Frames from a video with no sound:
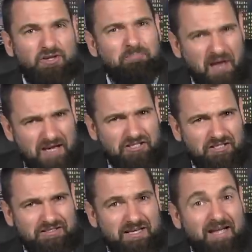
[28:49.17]
You're
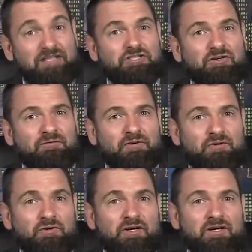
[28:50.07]
patient and it's good for you.